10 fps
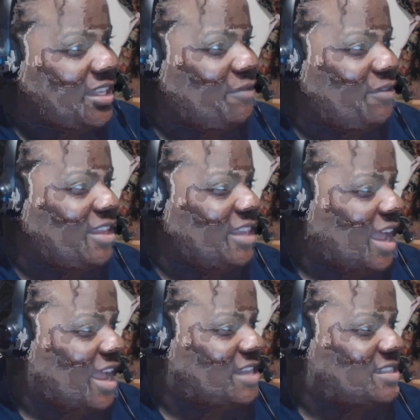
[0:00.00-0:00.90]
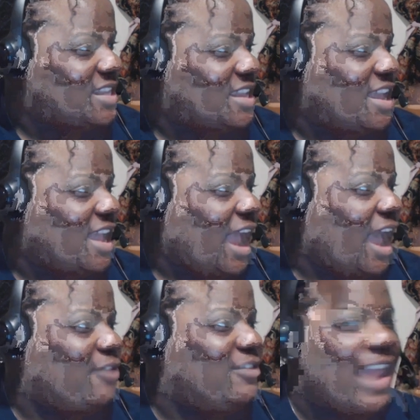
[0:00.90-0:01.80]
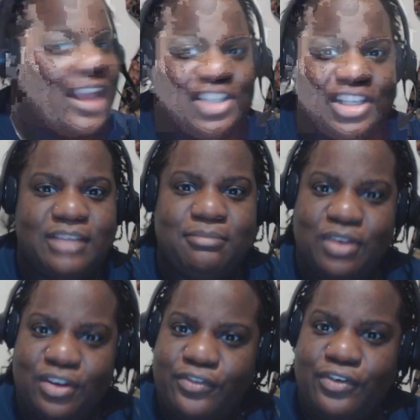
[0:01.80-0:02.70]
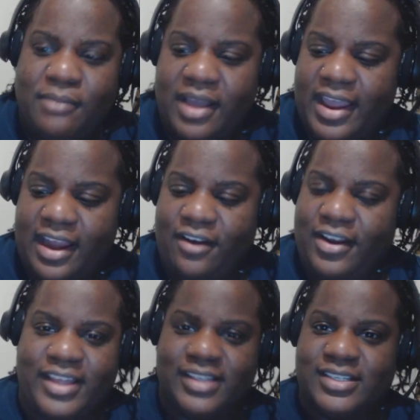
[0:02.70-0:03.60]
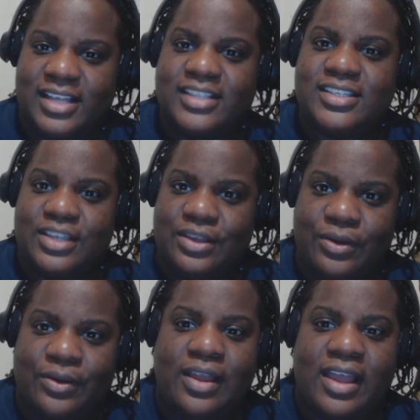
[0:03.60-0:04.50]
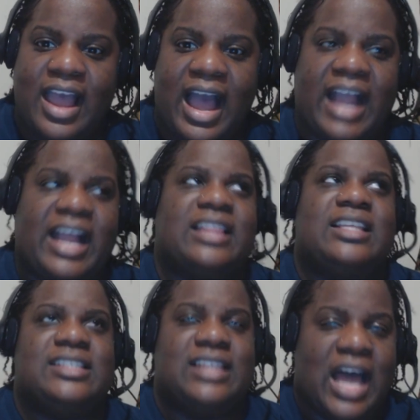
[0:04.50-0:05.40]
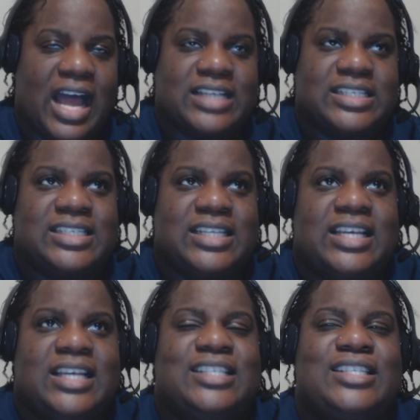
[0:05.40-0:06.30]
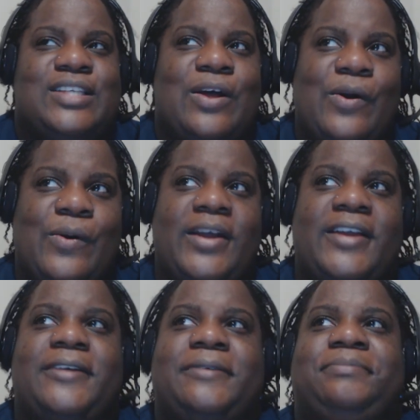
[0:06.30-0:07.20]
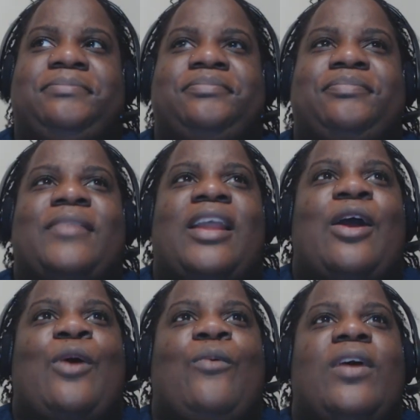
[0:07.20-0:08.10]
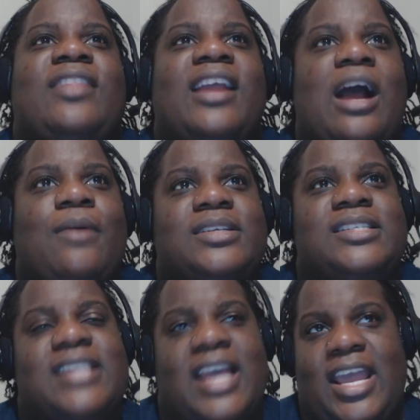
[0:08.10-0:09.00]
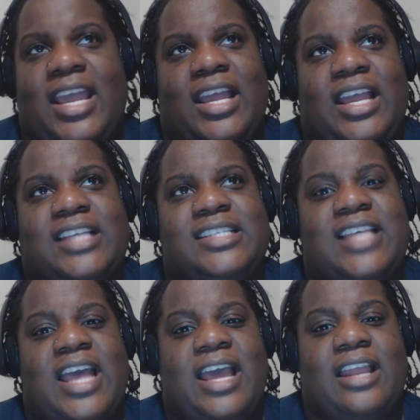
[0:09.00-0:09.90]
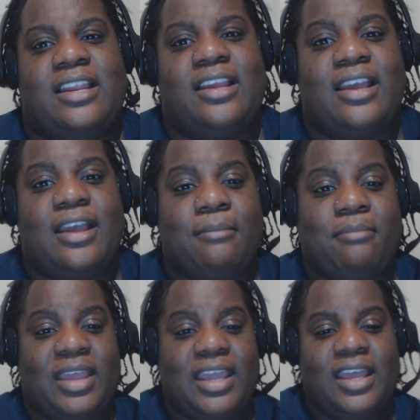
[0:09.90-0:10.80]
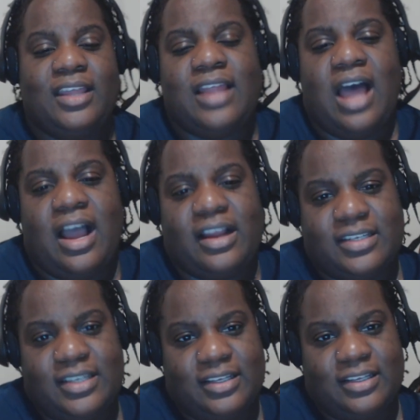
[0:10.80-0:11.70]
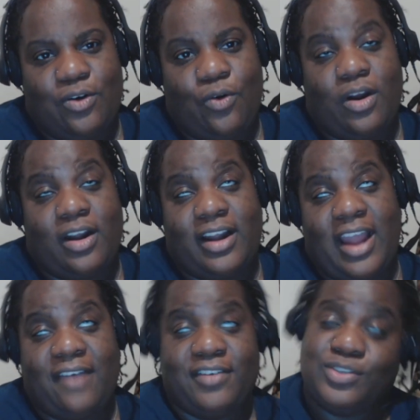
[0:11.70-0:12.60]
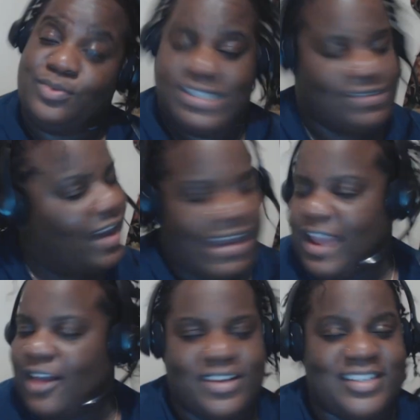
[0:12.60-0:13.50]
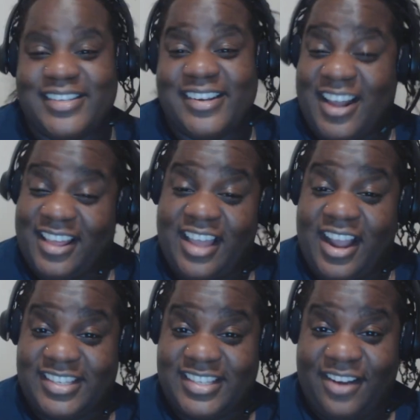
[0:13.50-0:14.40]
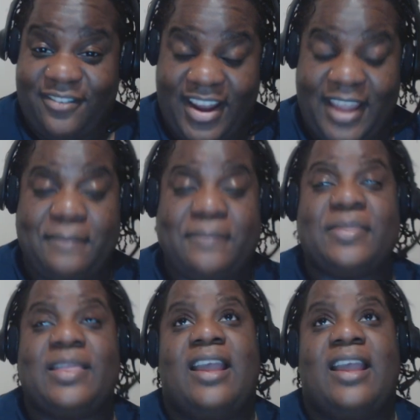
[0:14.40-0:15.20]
really realize how naturally beautiful my hair is until I got these locks. So, one thing I will say is that being locked or having twists right now, because they're not locks yet, right?